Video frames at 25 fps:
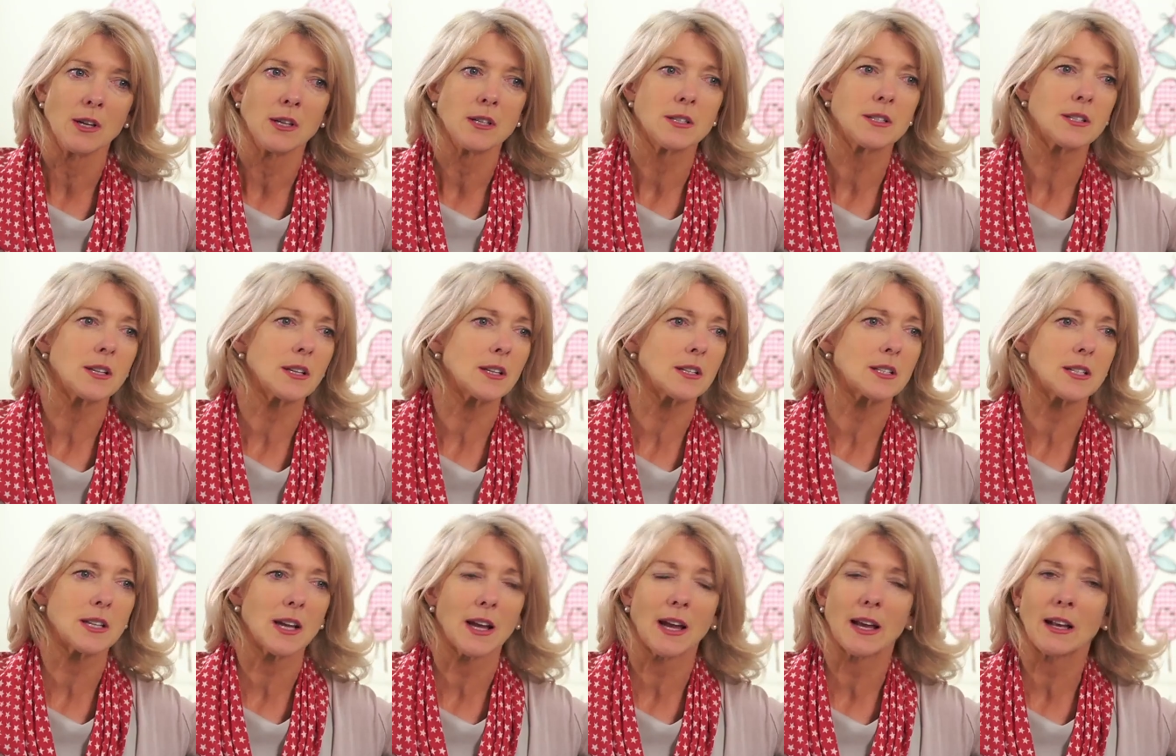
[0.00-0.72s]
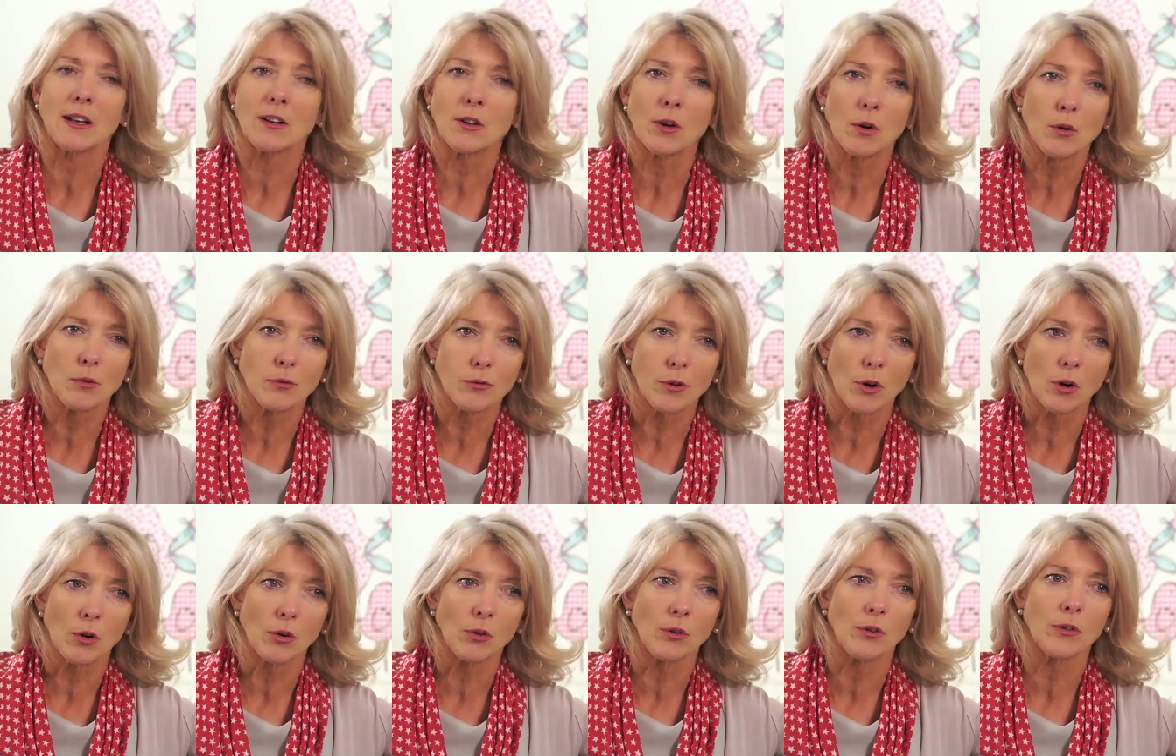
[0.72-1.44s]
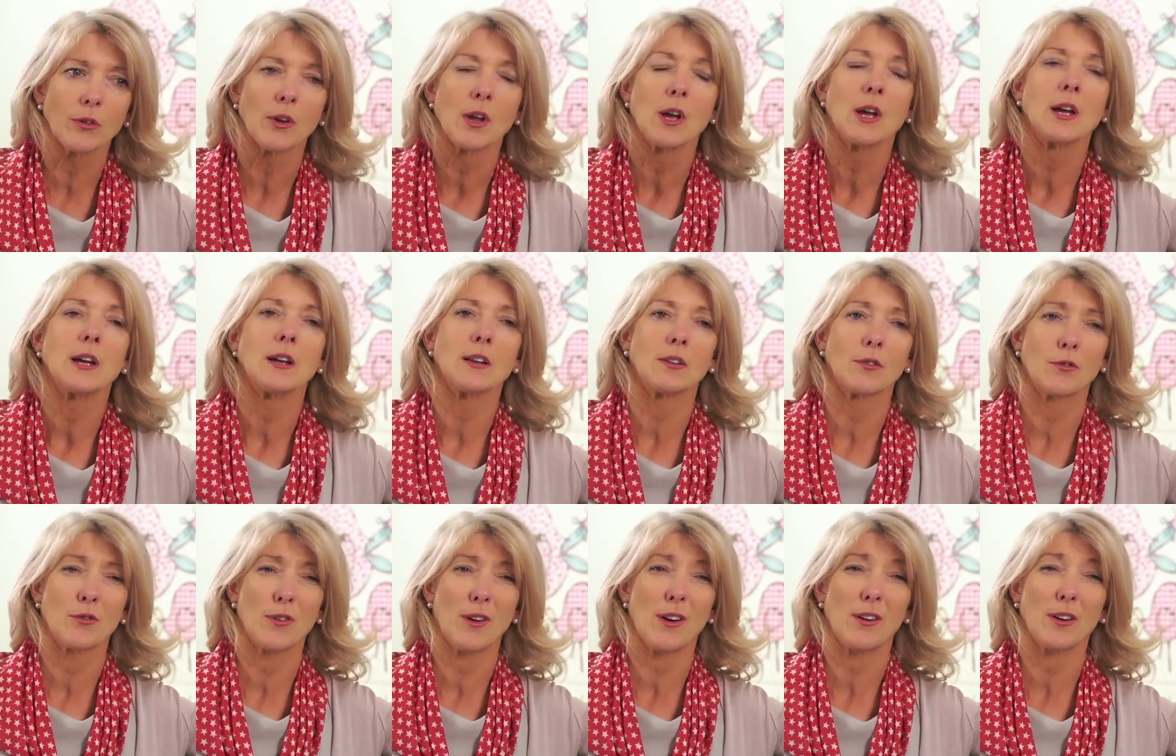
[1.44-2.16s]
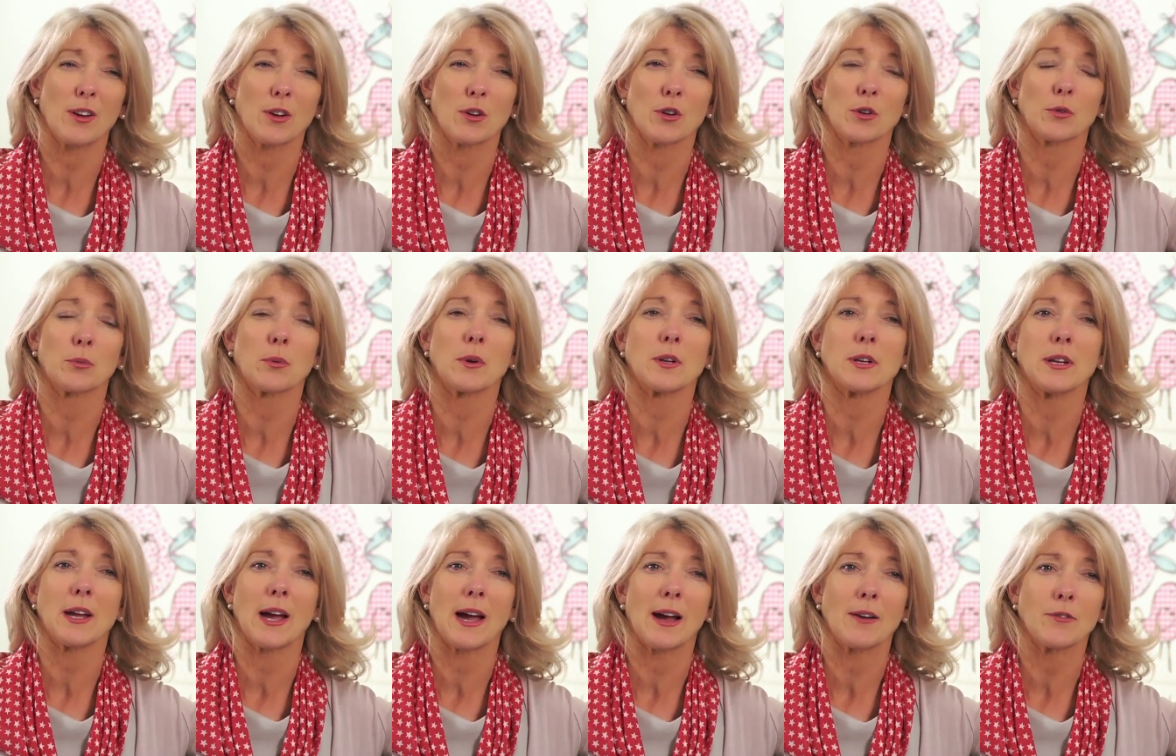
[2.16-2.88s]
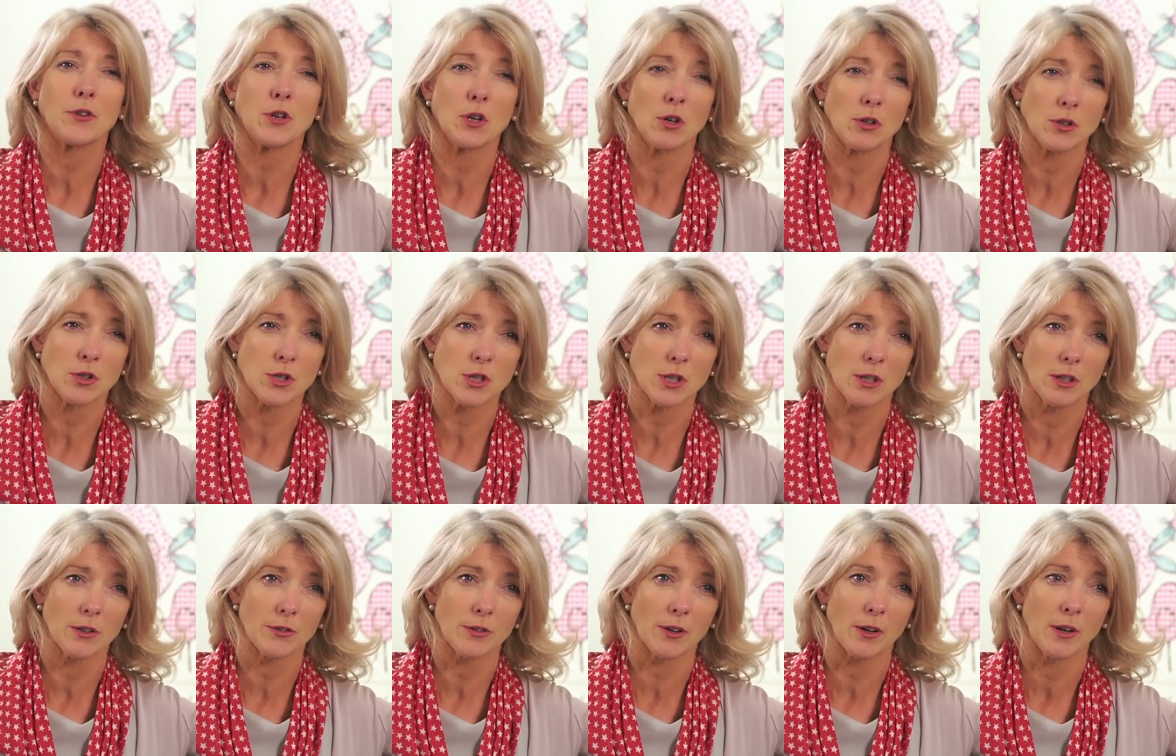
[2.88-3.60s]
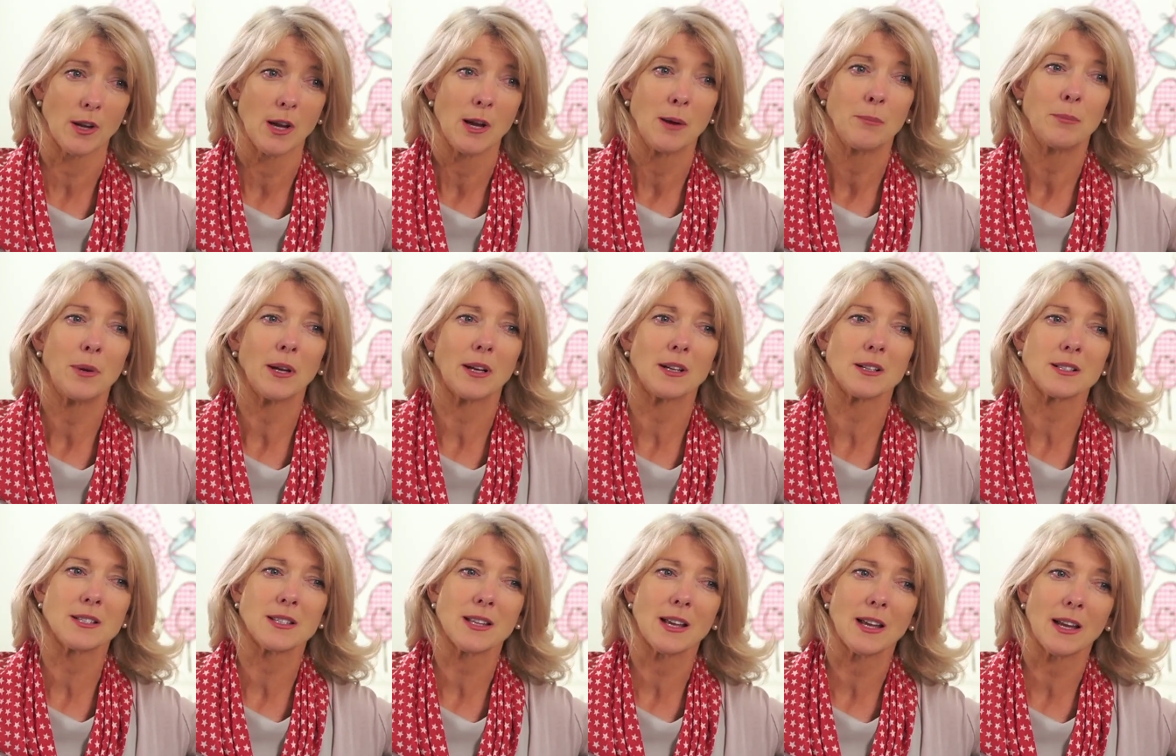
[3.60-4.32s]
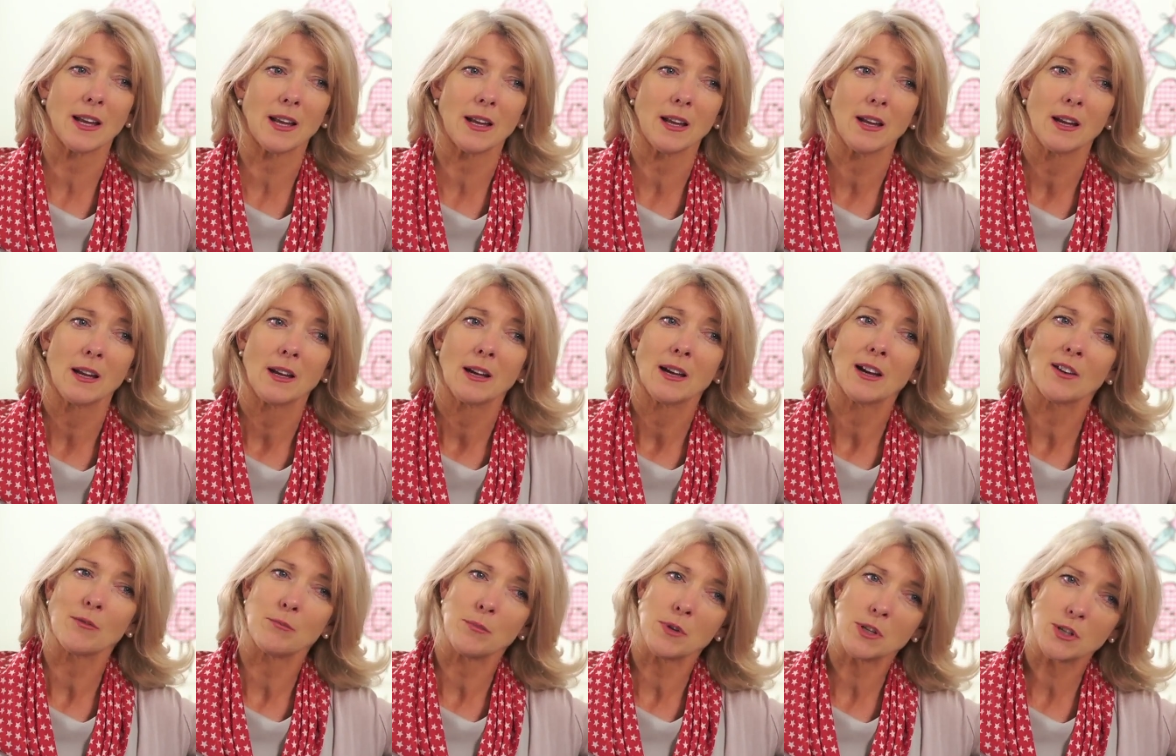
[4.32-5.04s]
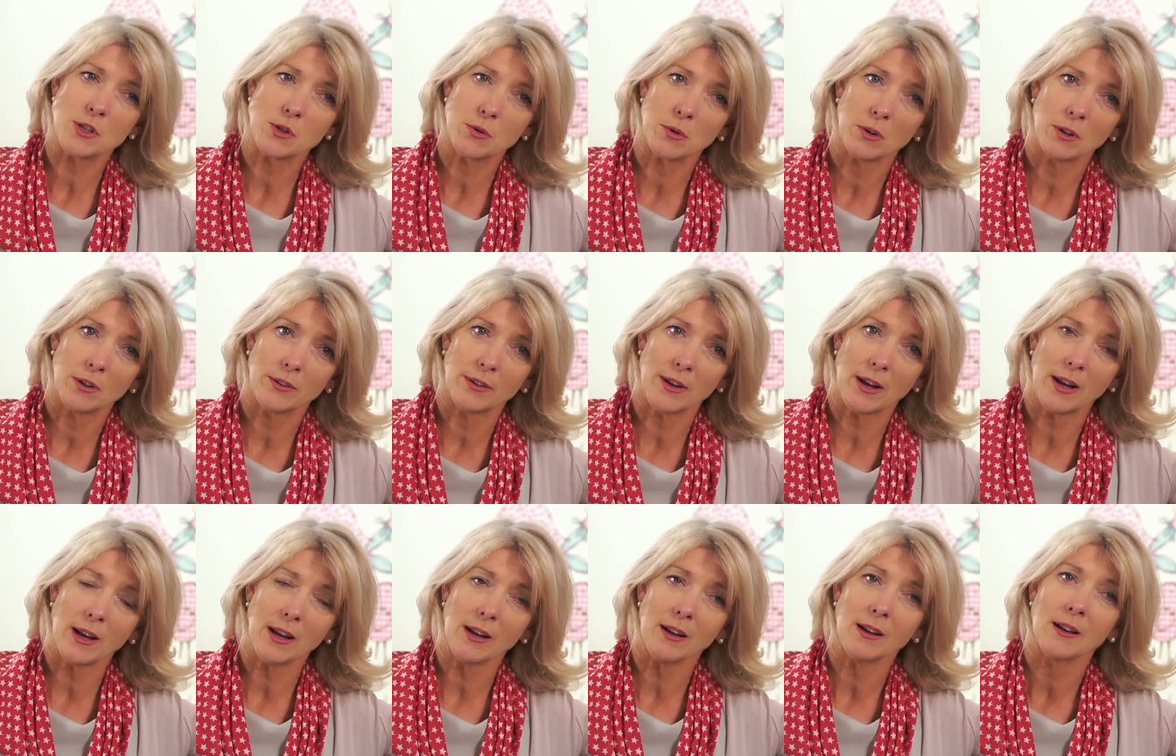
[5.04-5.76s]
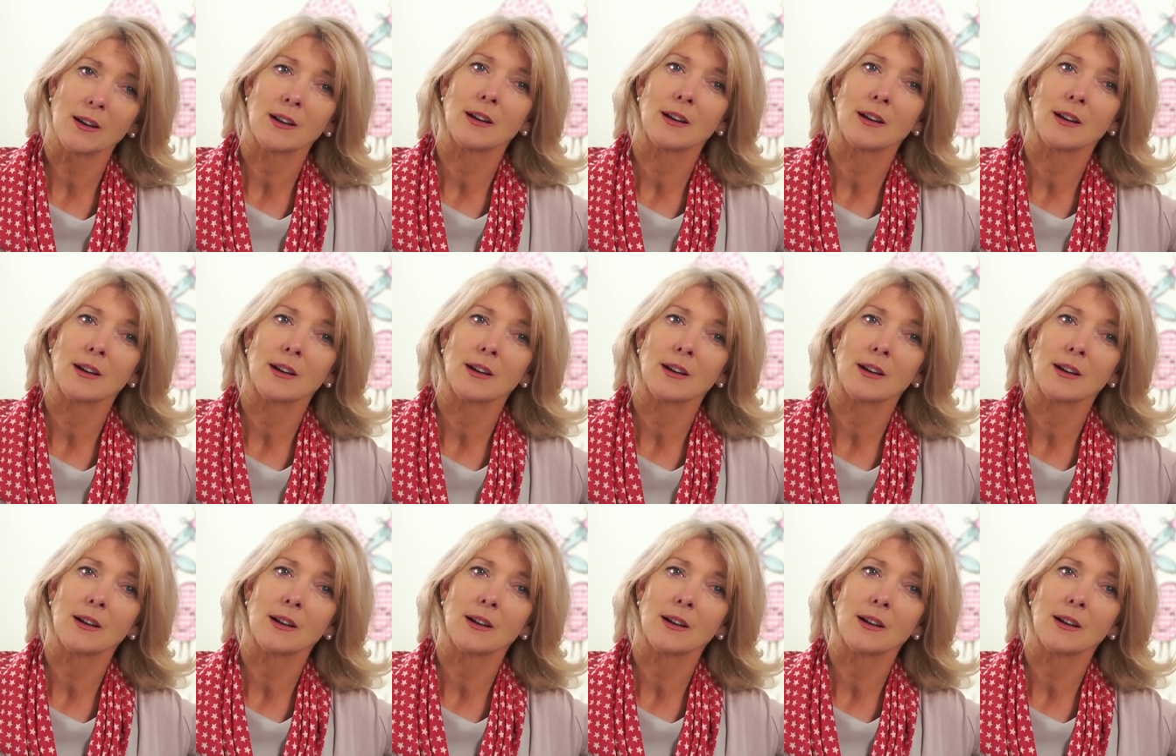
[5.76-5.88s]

6 to 8 no phones is very good when you have young children because they have missed you all day